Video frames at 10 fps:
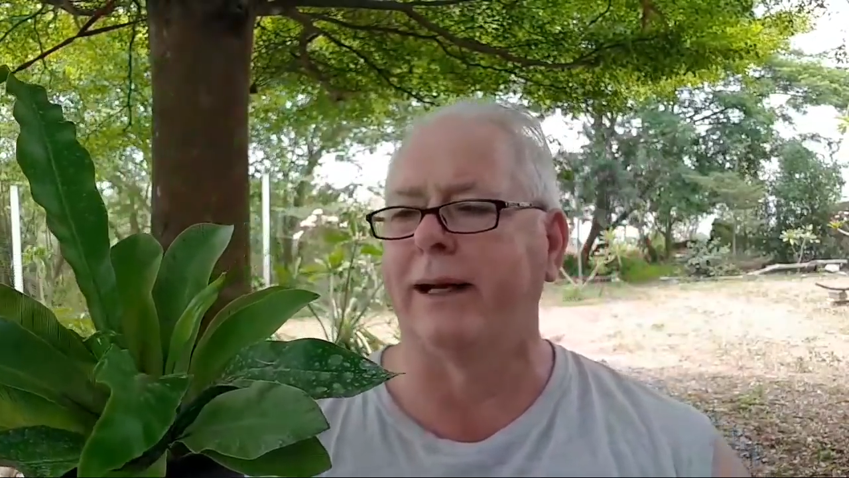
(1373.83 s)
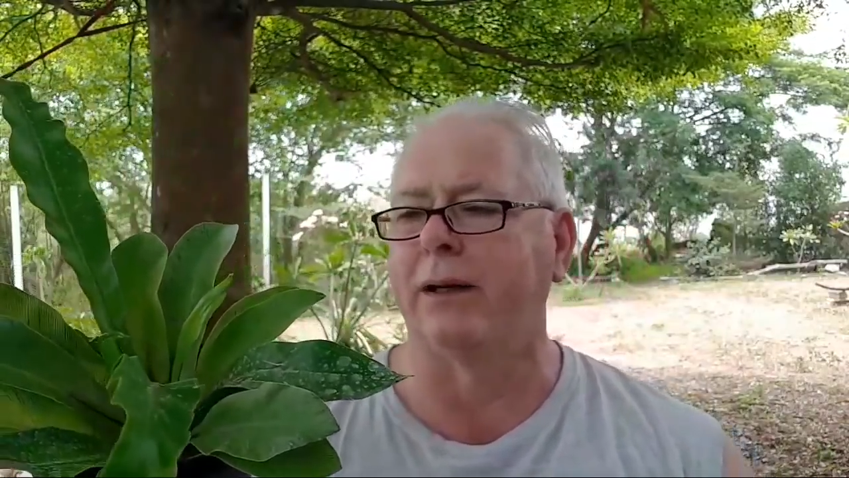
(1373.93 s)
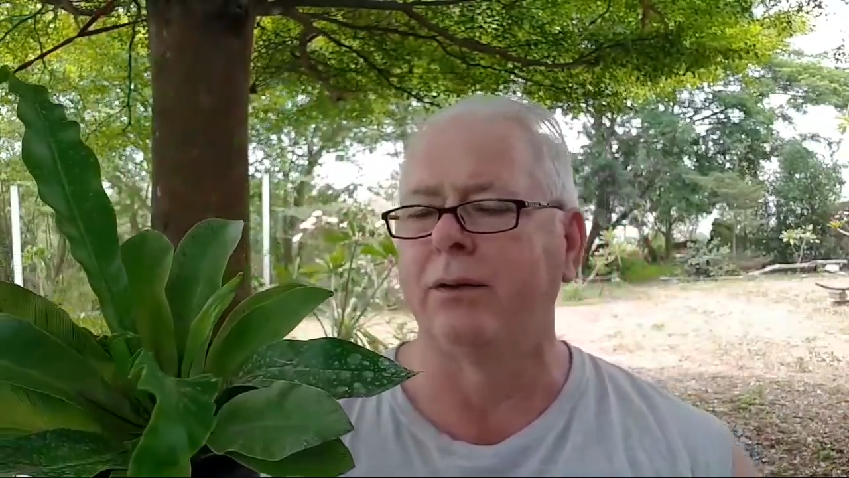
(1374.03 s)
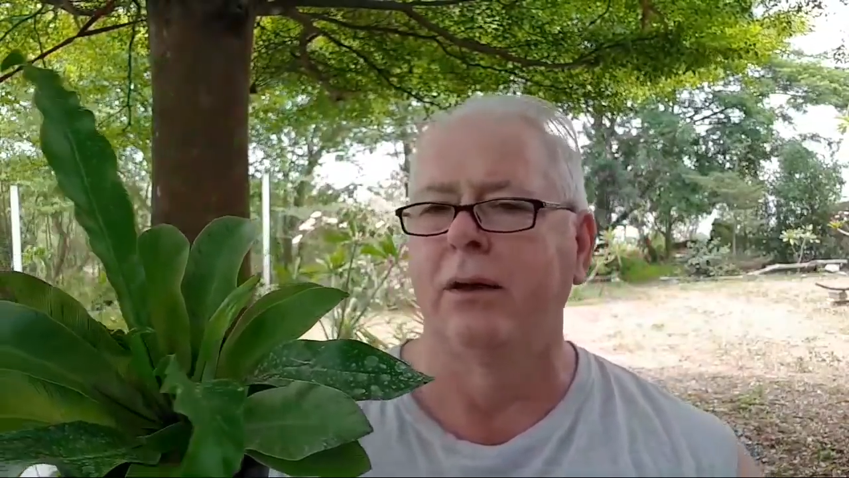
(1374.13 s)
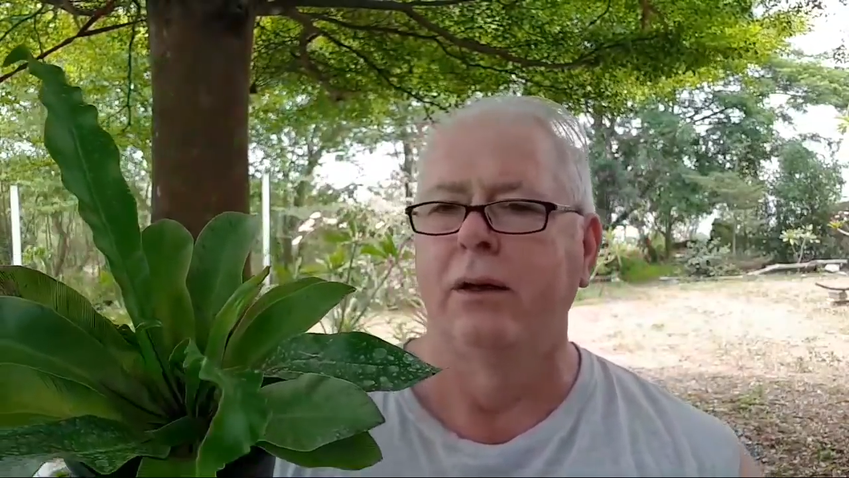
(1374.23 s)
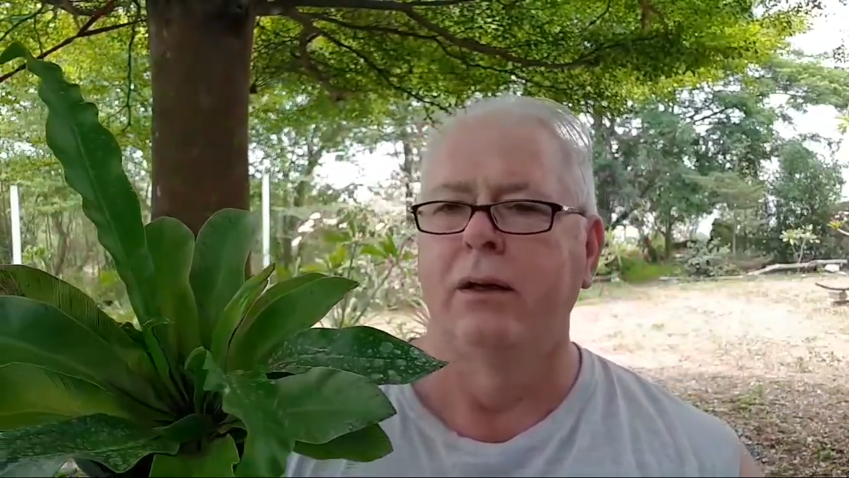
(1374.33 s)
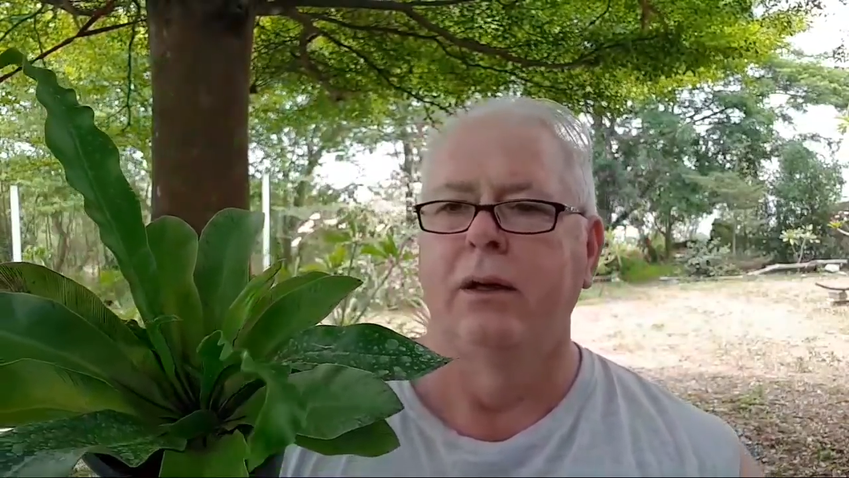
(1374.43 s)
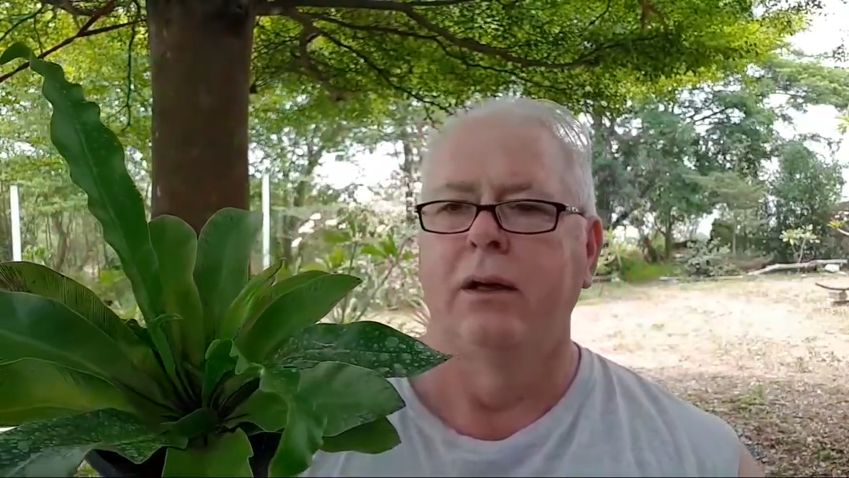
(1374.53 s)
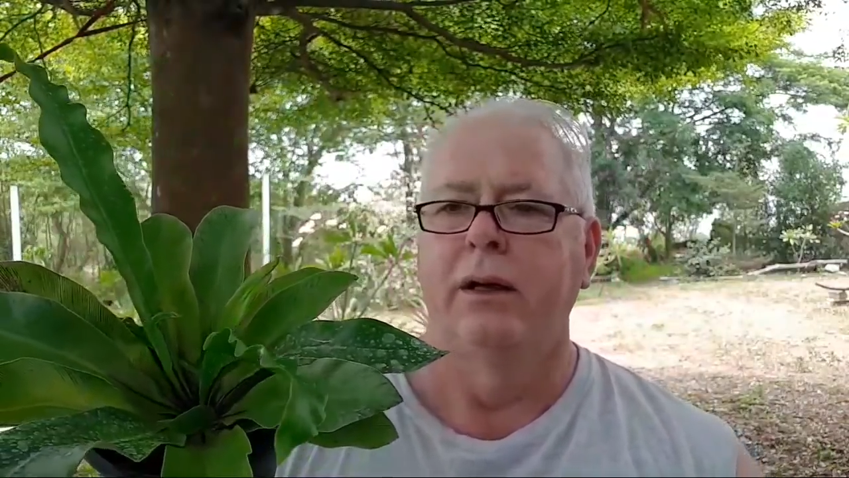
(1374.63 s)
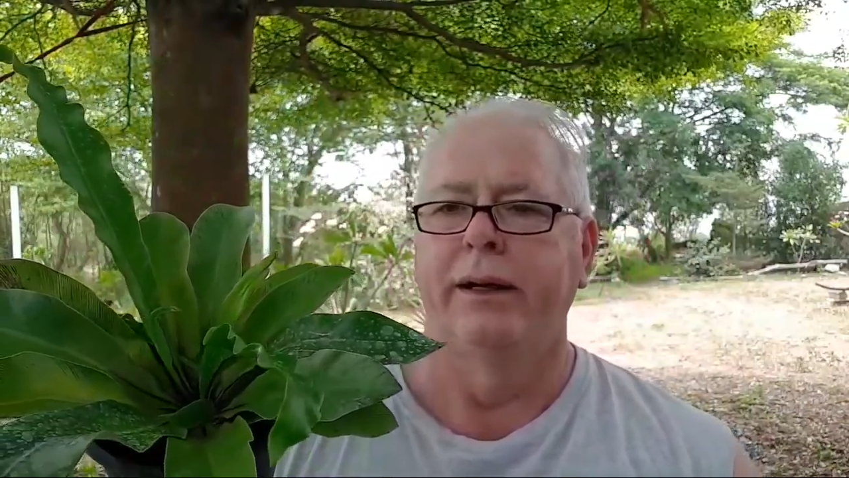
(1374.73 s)
now,
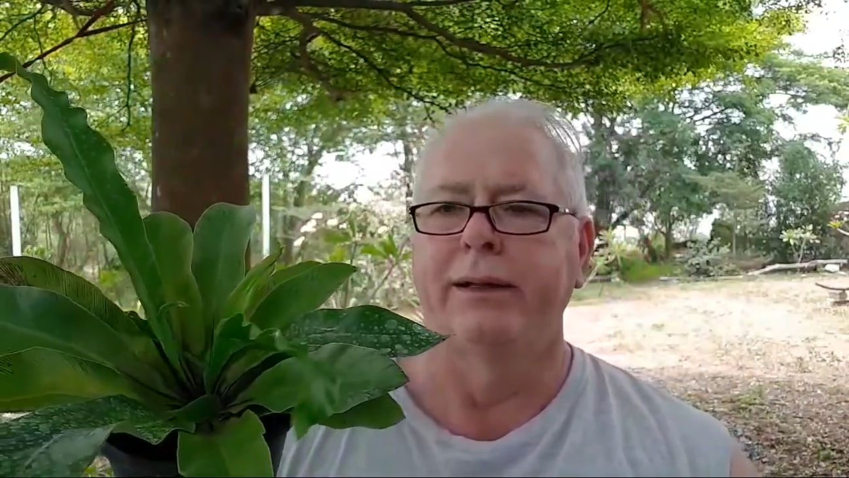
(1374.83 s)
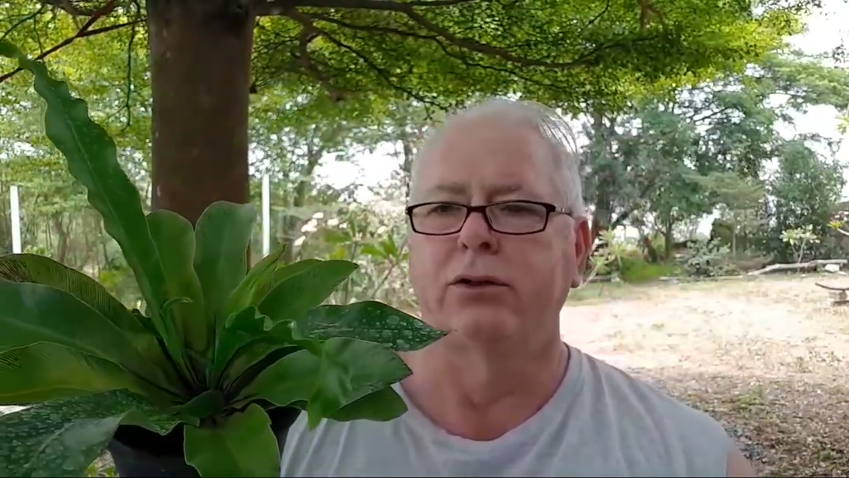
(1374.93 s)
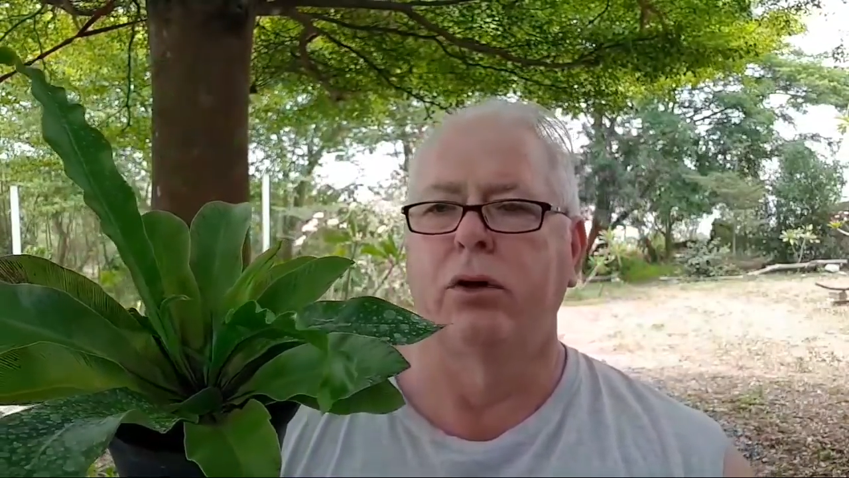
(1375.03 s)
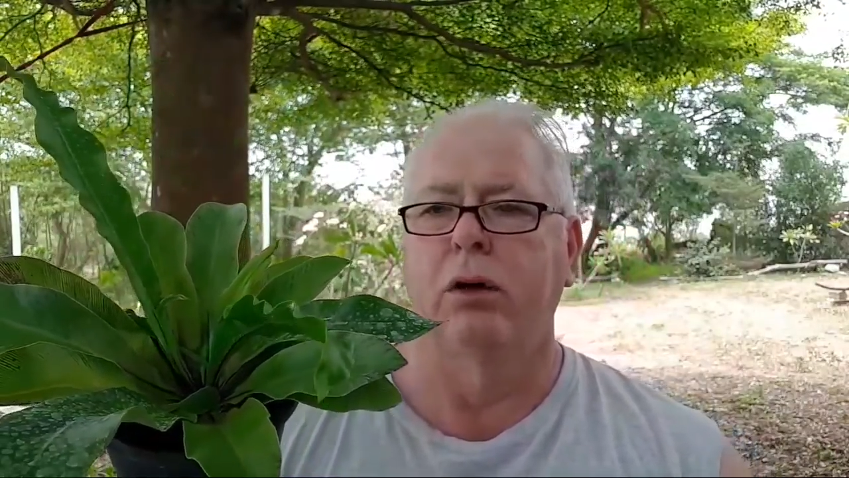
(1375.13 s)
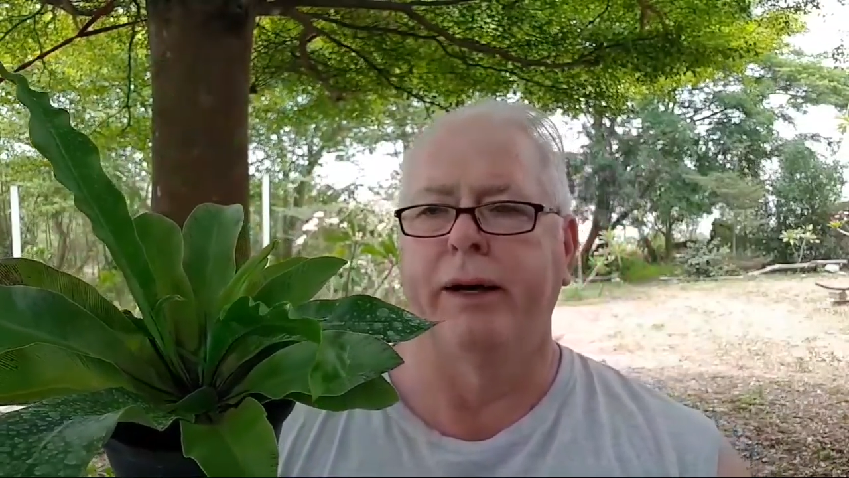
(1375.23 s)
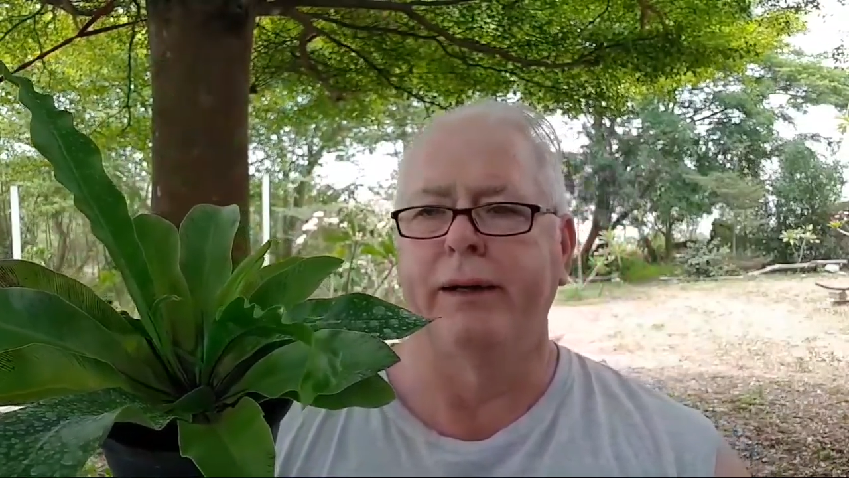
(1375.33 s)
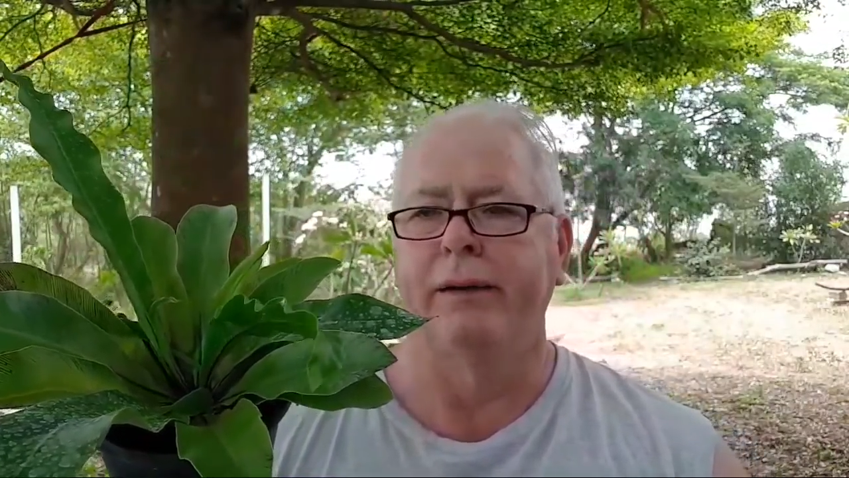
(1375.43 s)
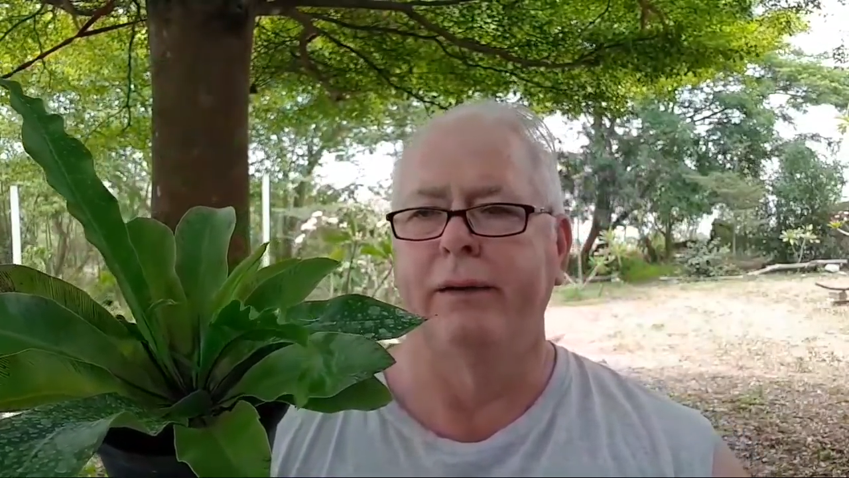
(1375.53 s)
and it's growing.